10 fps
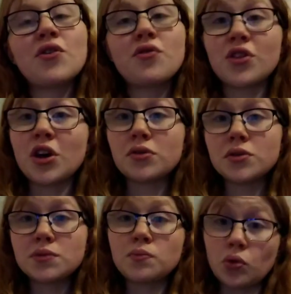for
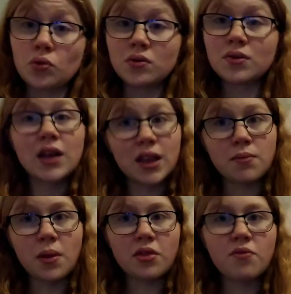those born in
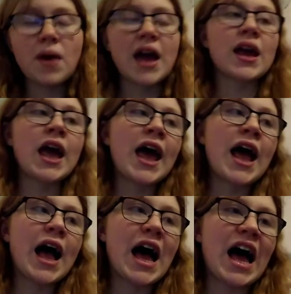the month of May.
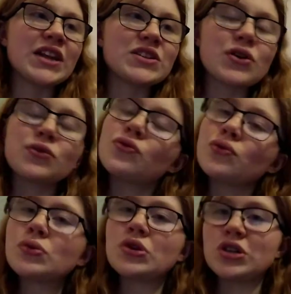And
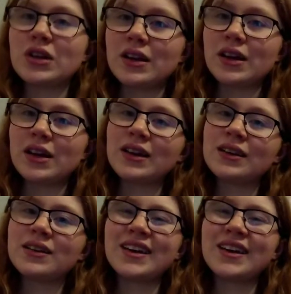unfortunately,